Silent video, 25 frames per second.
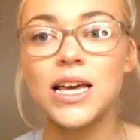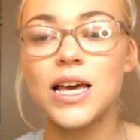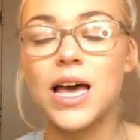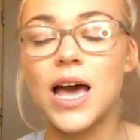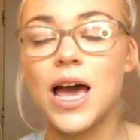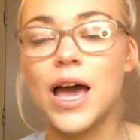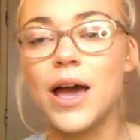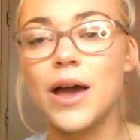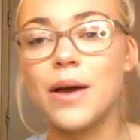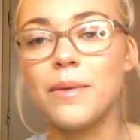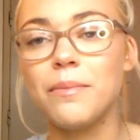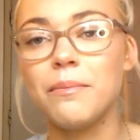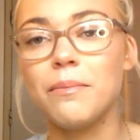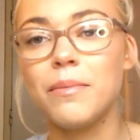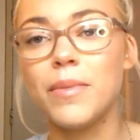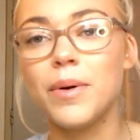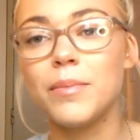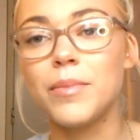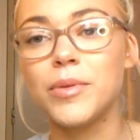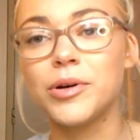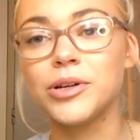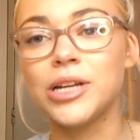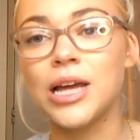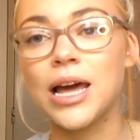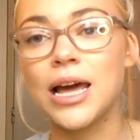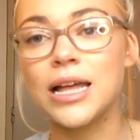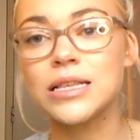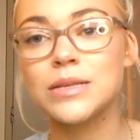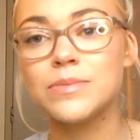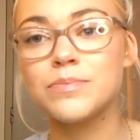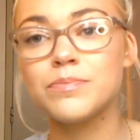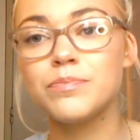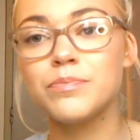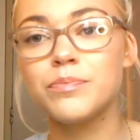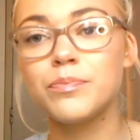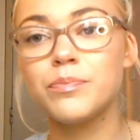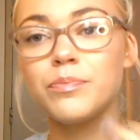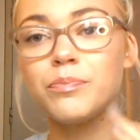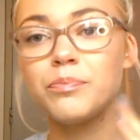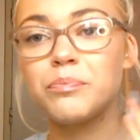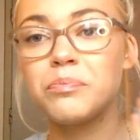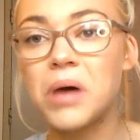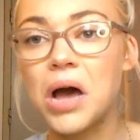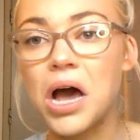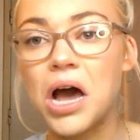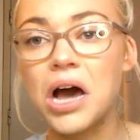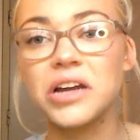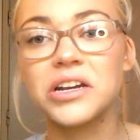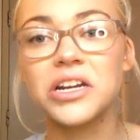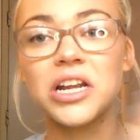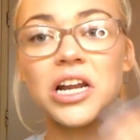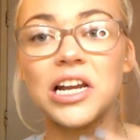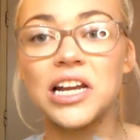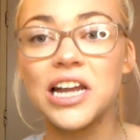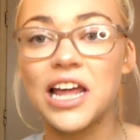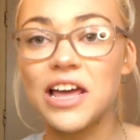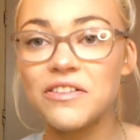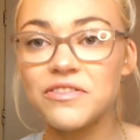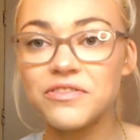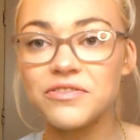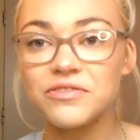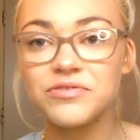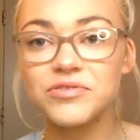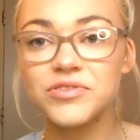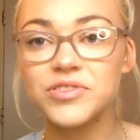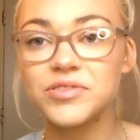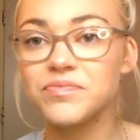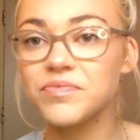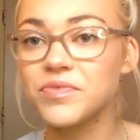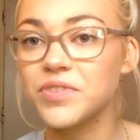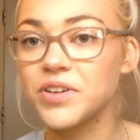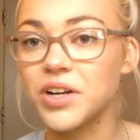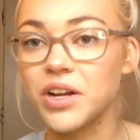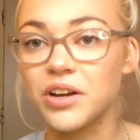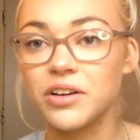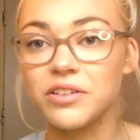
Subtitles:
my nan's partner left for no